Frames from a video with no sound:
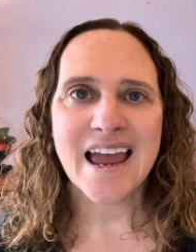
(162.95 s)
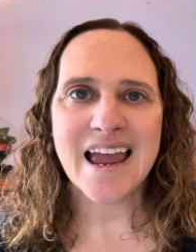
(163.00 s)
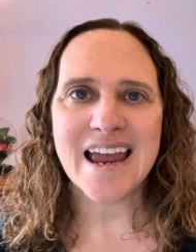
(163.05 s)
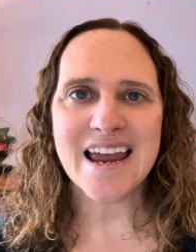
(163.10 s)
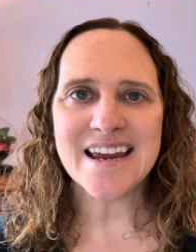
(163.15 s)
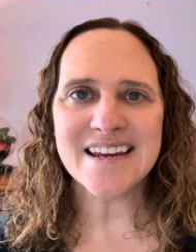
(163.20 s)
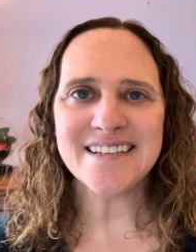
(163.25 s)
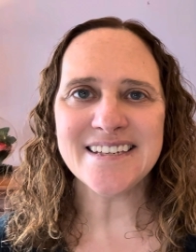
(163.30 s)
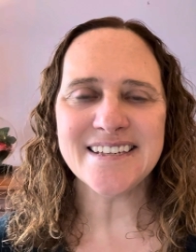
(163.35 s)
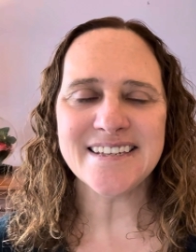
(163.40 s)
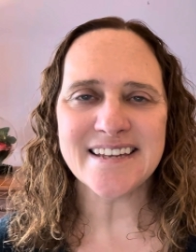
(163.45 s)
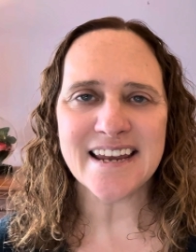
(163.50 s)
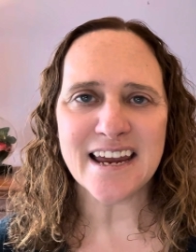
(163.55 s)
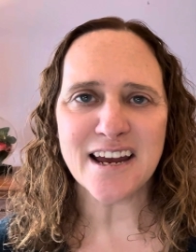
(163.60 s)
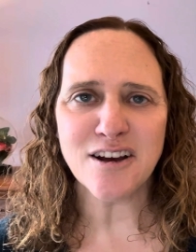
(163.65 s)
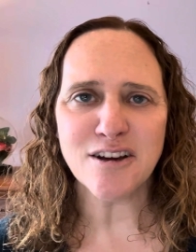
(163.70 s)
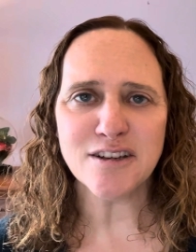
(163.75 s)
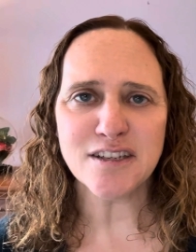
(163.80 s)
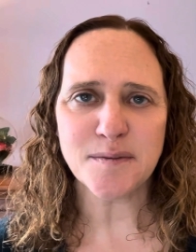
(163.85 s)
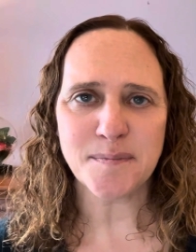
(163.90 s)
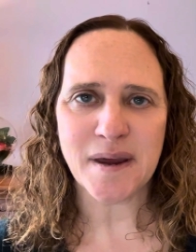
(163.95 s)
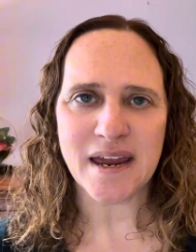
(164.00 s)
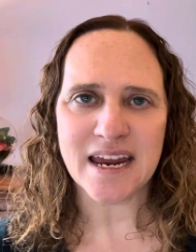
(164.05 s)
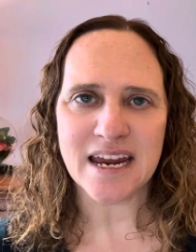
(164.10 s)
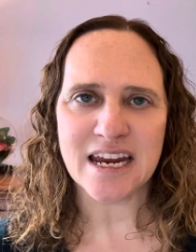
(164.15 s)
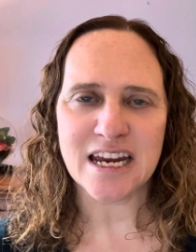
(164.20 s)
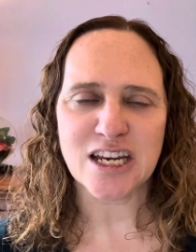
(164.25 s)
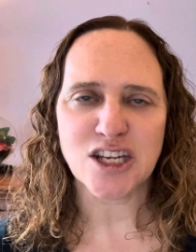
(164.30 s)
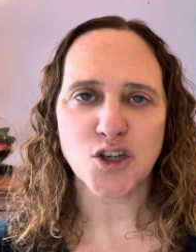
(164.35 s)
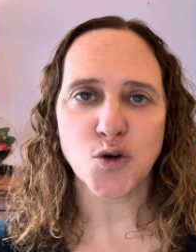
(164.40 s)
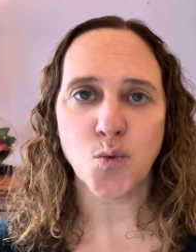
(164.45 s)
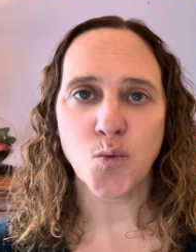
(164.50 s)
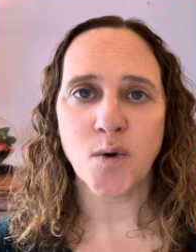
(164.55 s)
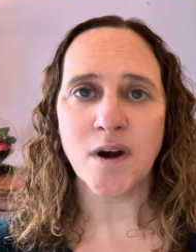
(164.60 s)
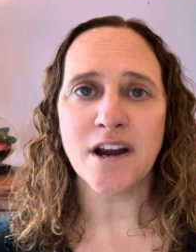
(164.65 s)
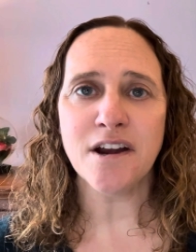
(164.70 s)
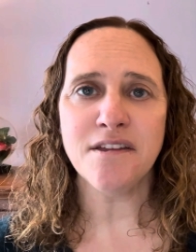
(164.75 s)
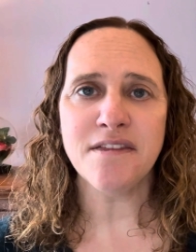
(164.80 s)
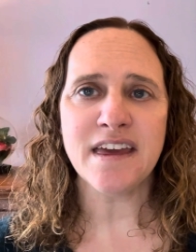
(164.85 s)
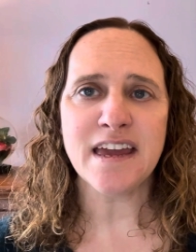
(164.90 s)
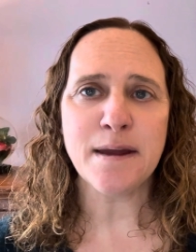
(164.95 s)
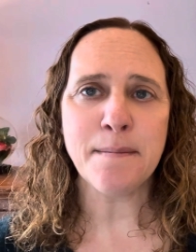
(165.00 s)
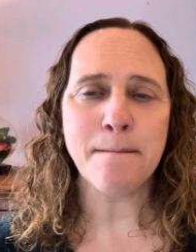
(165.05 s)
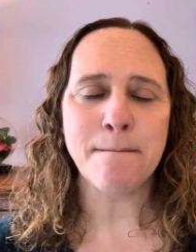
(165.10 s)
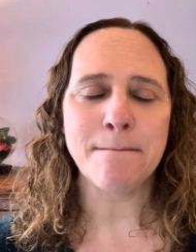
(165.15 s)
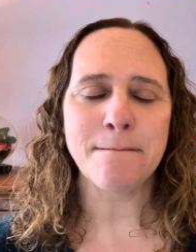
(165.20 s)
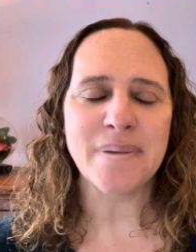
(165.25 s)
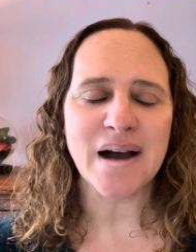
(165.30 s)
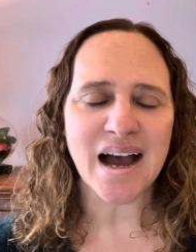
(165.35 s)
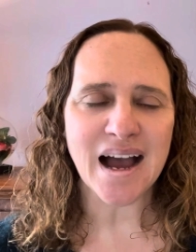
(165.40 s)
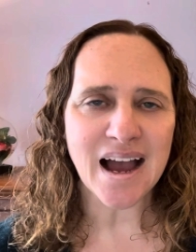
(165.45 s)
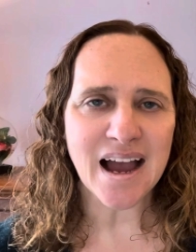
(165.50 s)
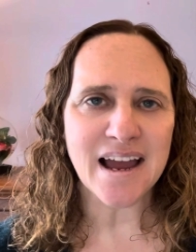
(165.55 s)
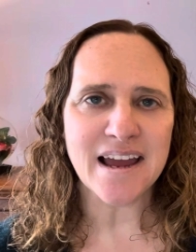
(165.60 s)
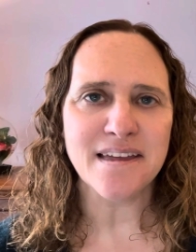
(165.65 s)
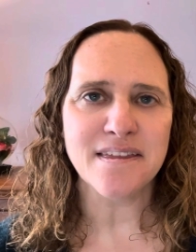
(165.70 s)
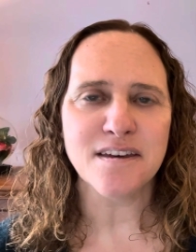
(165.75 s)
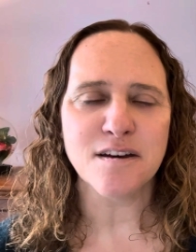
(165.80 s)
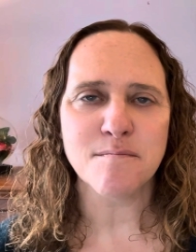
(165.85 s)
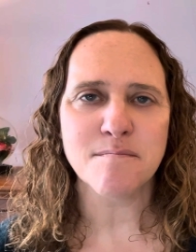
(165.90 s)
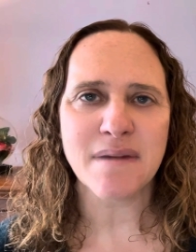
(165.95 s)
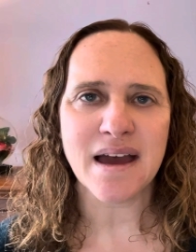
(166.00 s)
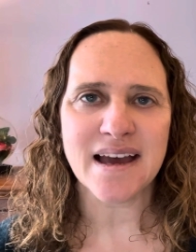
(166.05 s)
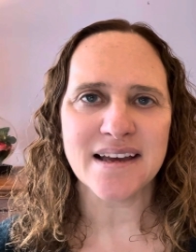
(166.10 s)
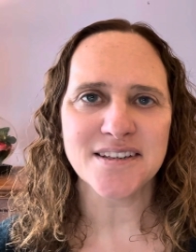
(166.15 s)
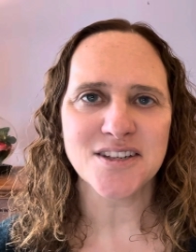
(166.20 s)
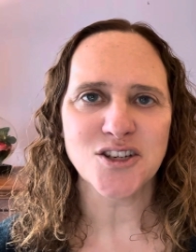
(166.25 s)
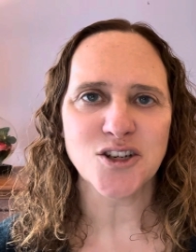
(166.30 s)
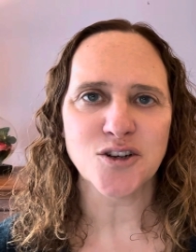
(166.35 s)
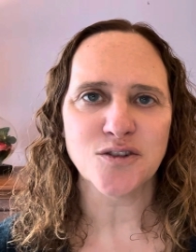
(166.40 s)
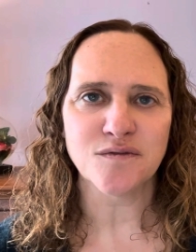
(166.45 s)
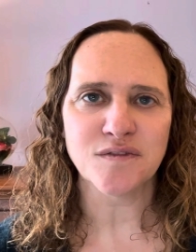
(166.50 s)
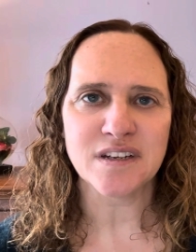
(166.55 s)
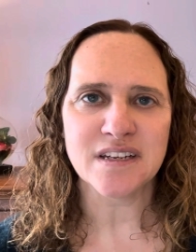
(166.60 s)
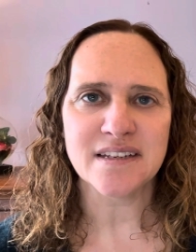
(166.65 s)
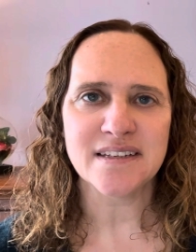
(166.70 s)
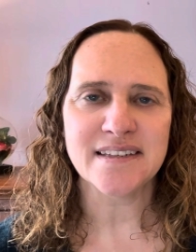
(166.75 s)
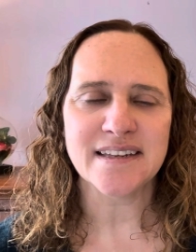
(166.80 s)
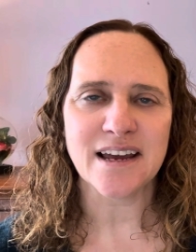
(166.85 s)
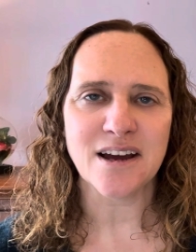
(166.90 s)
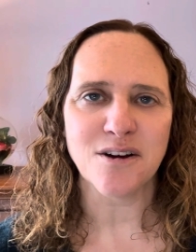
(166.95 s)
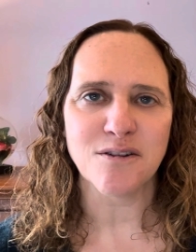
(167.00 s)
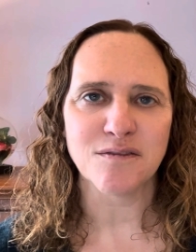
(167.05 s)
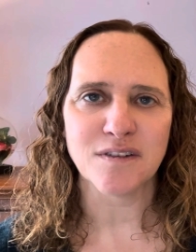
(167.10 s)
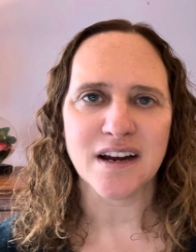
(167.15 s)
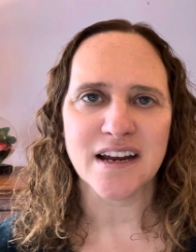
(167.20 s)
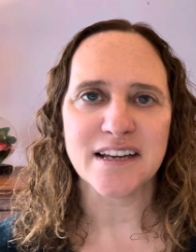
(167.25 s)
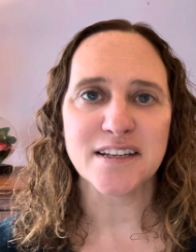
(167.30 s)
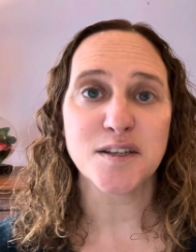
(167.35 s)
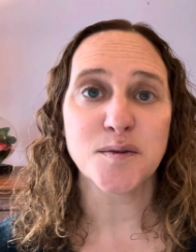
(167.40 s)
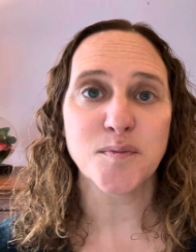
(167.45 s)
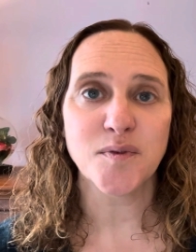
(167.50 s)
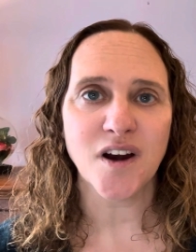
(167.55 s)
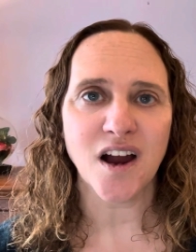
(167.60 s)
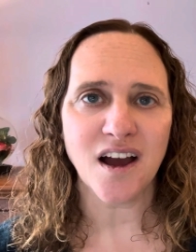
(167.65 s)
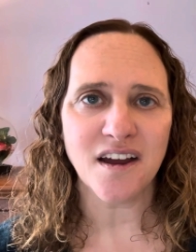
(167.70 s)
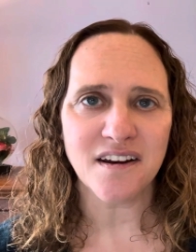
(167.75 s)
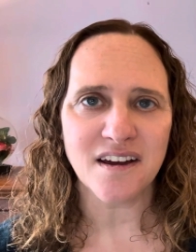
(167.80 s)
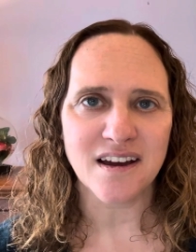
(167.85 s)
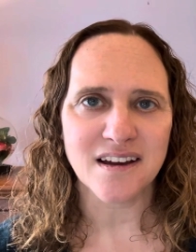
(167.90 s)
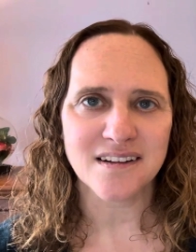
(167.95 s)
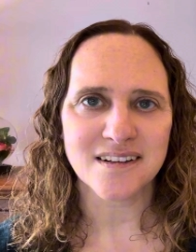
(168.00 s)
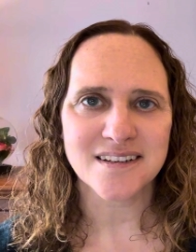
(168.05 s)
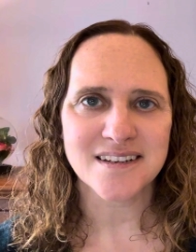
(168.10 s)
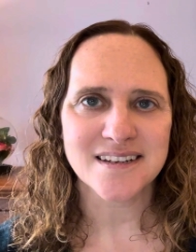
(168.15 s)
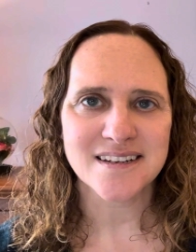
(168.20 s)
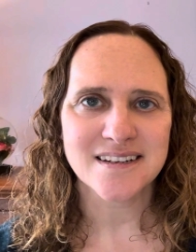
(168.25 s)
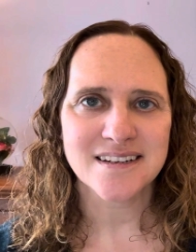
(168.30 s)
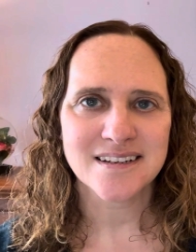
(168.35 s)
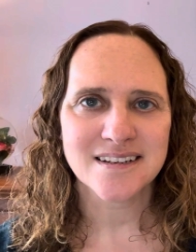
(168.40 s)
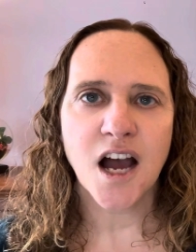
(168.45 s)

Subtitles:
a sales page where they buy the Master Resale Rights product,